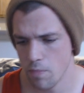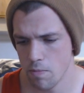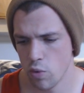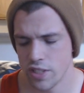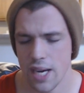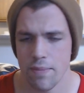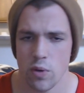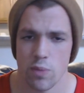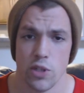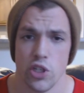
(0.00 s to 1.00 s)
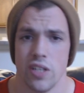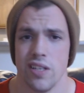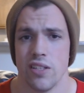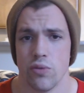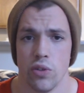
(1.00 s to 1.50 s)
what's happening with Magenta
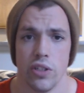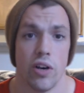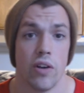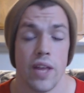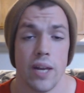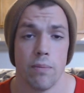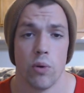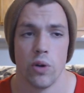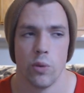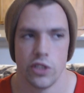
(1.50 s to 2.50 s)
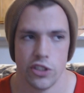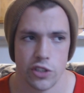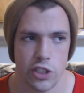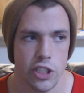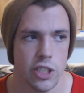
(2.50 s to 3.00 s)
isn't really all that important, which is
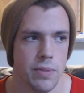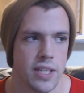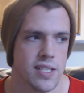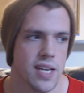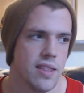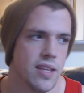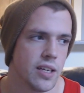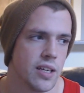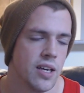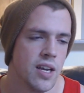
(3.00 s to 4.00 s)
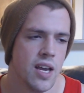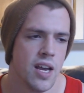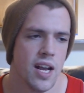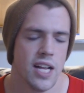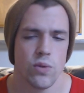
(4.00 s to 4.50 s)
good because I think,
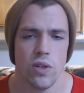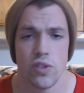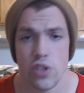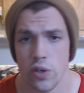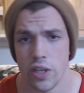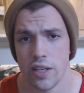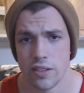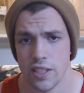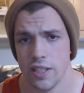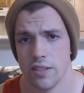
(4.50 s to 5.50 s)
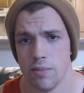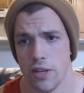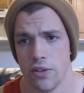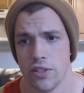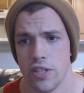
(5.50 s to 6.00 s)
as well as Joey King's done in some
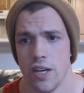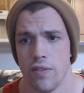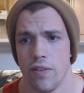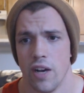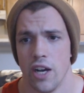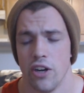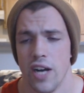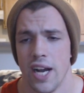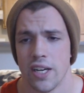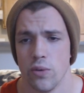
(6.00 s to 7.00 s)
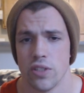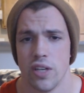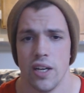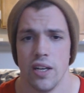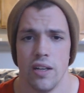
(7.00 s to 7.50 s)
other stuff, her acting was
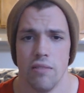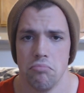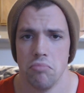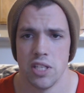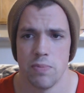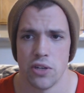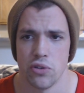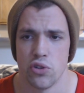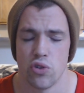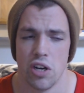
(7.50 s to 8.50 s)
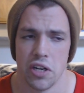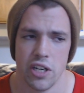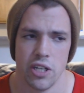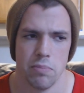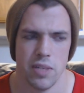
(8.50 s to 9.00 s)
not especially strong
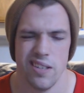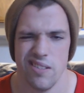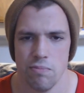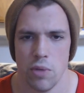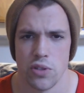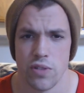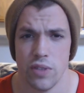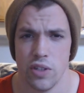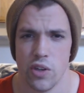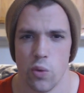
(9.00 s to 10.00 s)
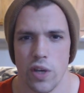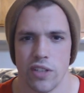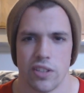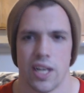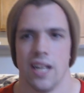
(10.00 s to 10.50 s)
here, but most of the villain of the weeks
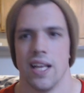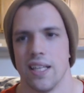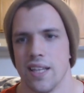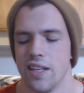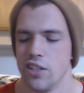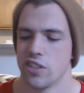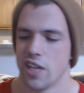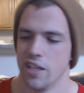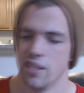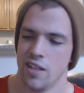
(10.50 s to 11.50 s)
are kind of like that. They just kind of